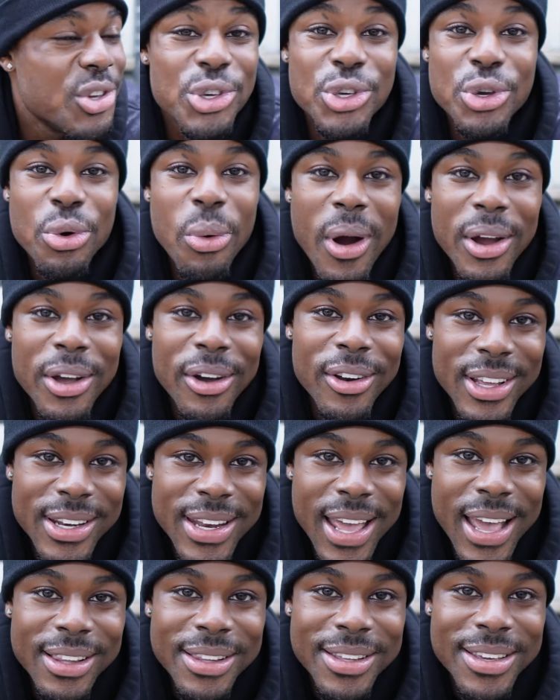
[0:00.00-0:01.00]
You work on it
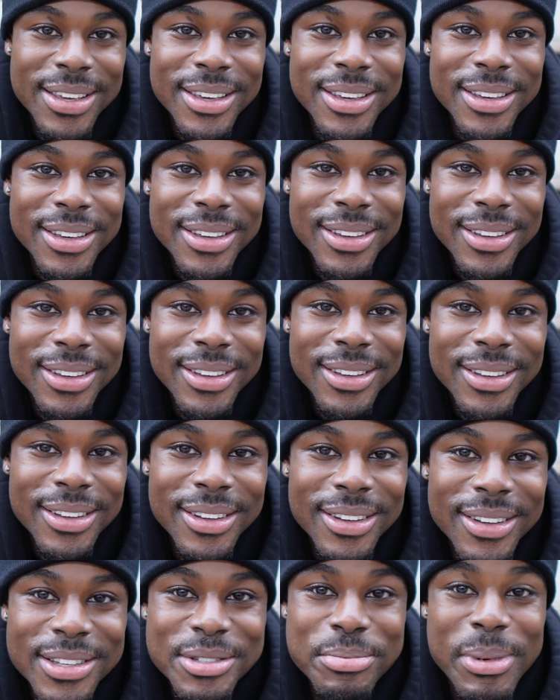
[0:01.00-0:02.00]
daily
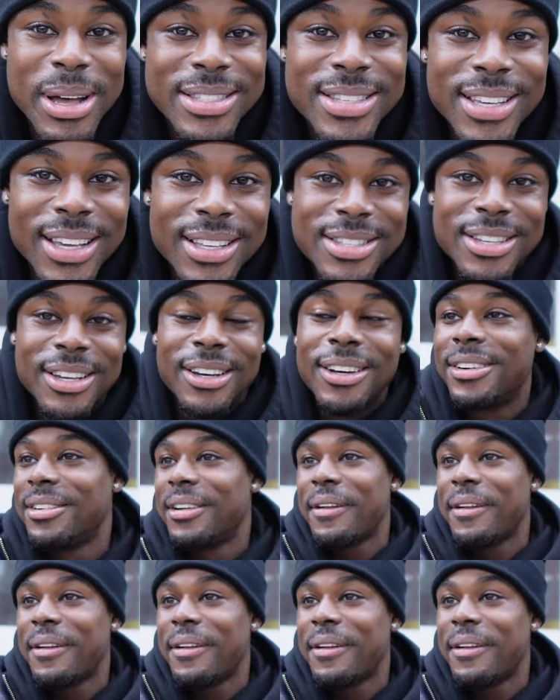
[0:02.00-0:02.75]
my TED Talk.